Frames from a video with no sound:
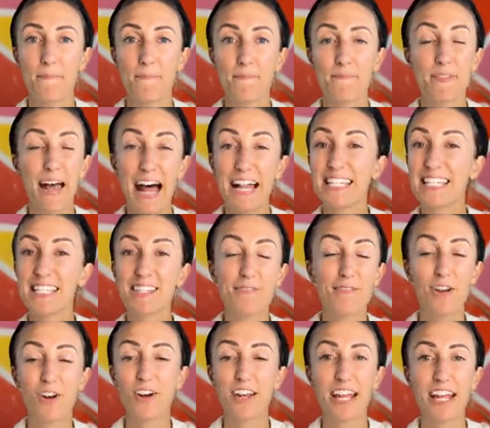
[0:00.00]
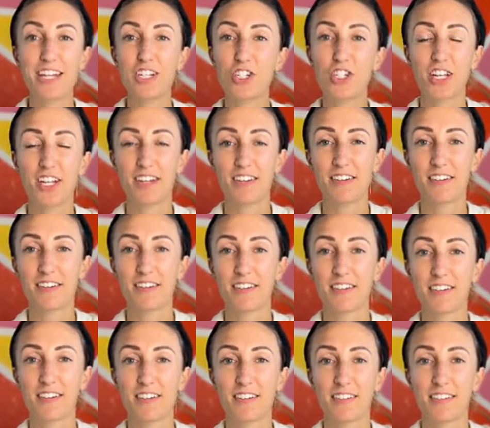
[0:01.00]
That's the variation.
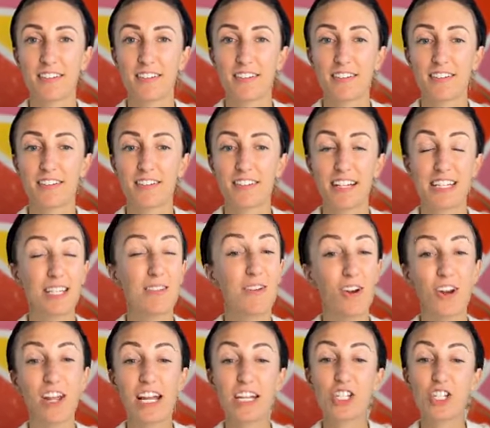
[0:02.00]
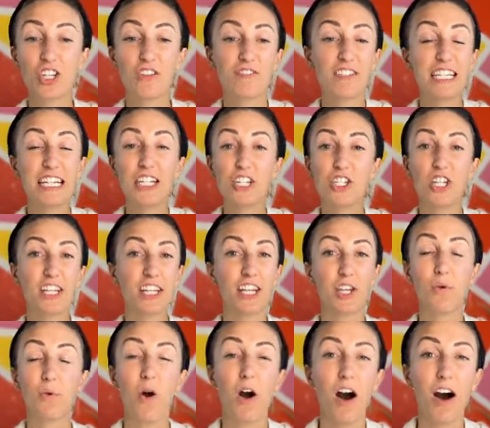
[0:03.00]
That's the variation of teaching that
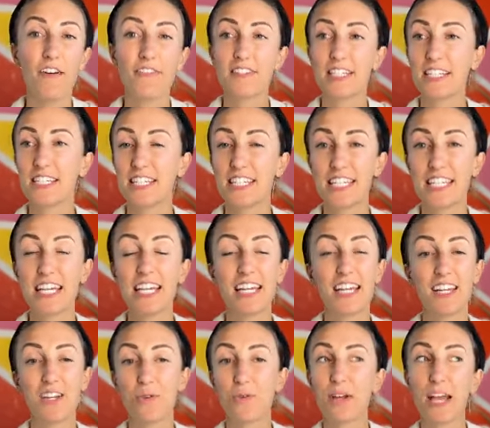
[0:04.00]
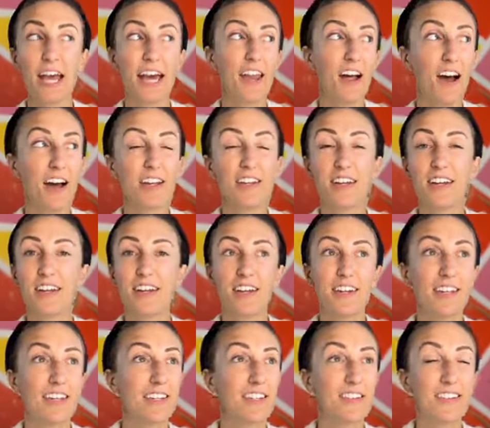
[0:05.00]
you often see. You cannot,
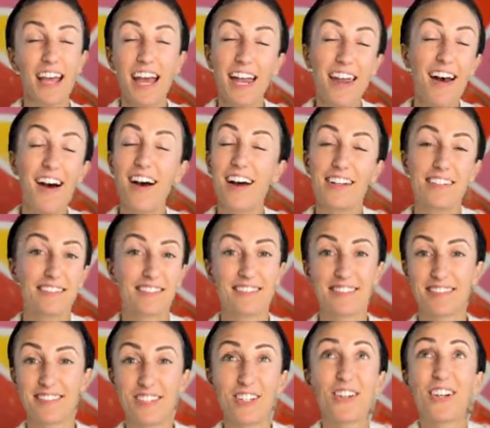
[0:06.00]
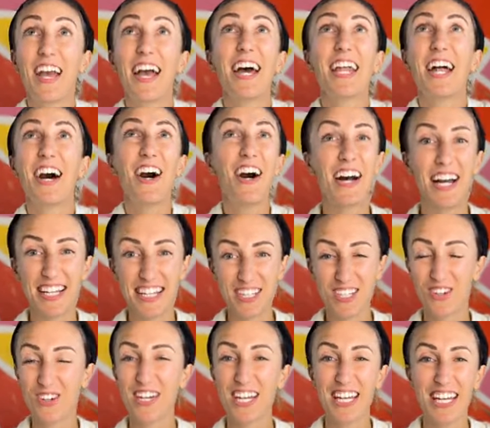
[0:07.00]
you cannot, you cannot
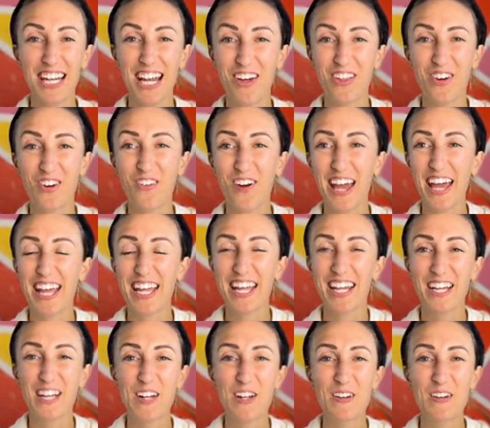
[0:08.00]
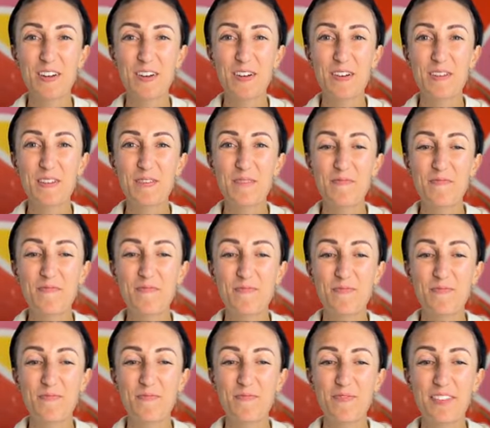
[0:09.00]
do it any other way.
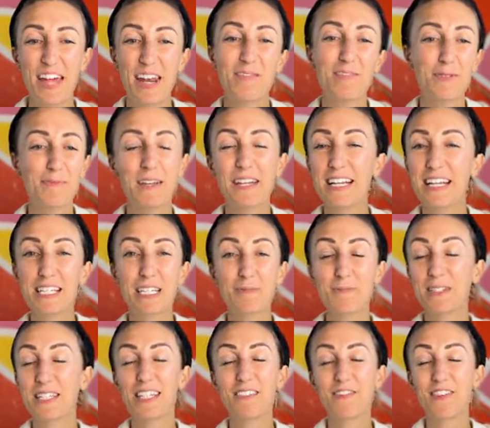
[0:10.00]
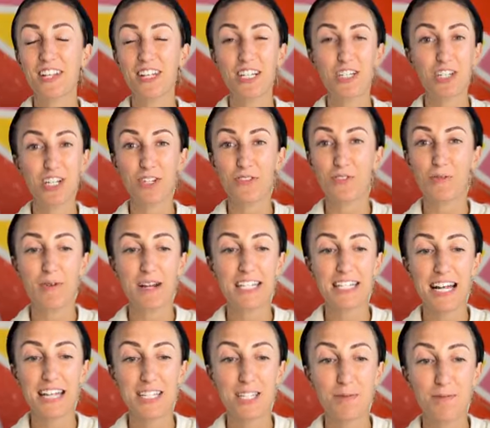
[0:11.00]
And I'm speaking specifically just for my
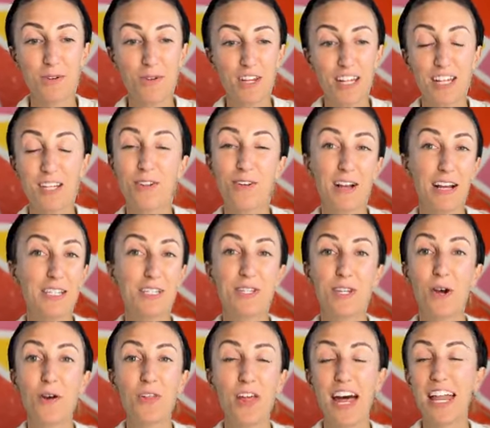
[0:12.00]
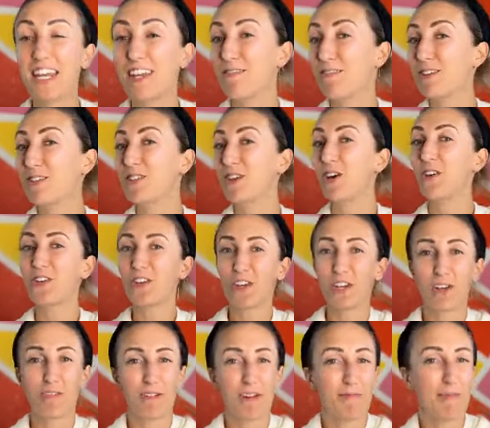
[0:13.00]
testimony, and you guys know that. And if you don't, you
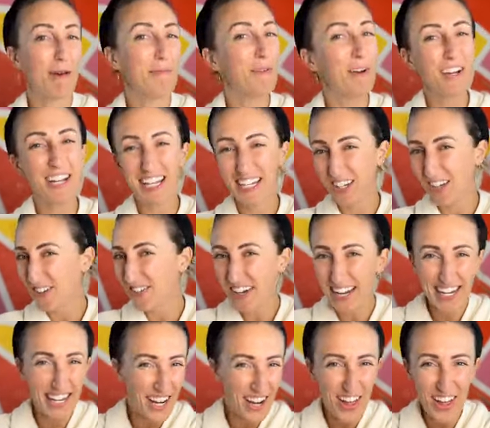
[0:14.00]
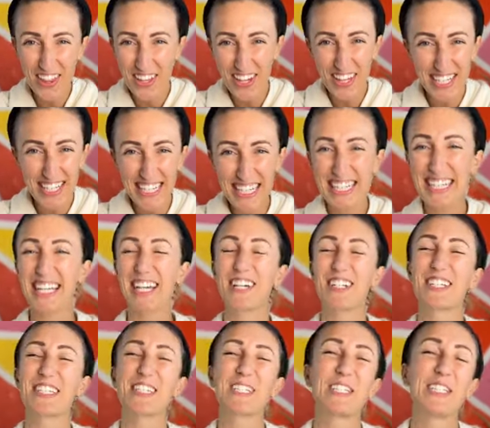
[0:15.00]
can read my book and you'll find out all the good
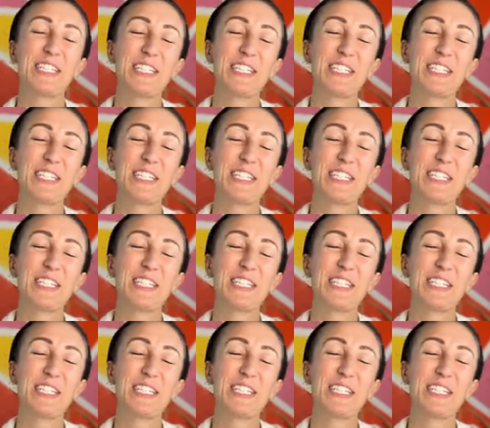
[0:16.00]
details.